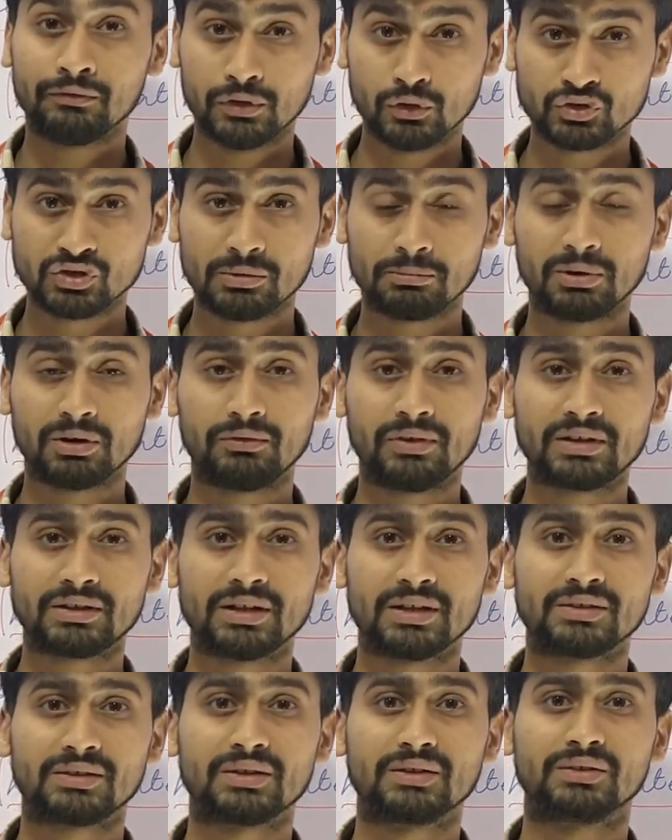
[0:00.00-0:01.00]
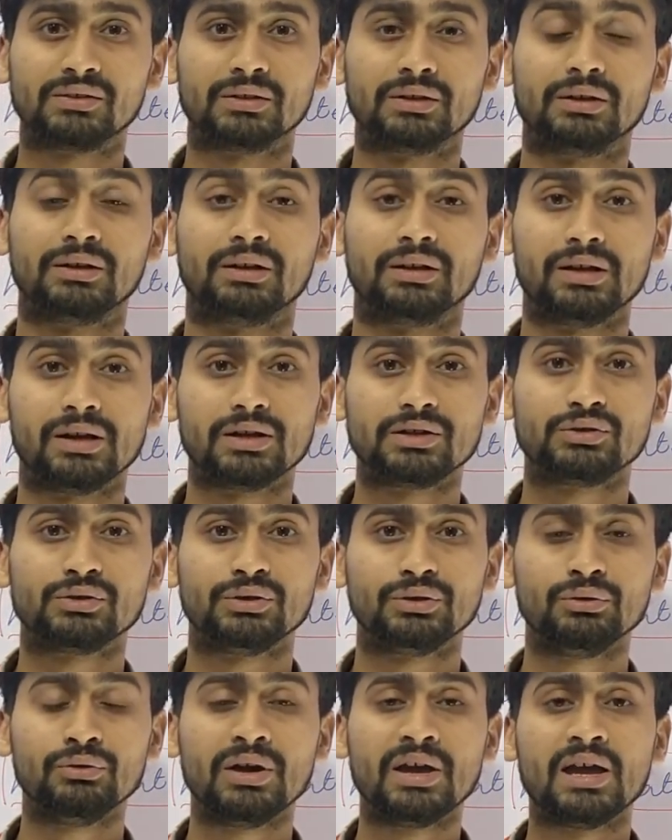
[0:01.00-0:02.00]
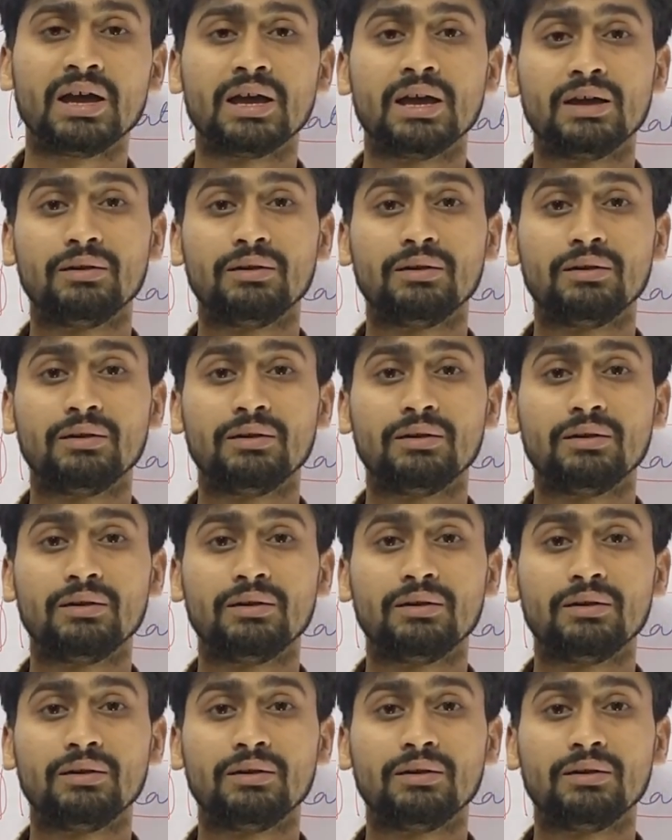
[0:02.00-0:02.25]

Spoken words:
future perfect tense is clear to you.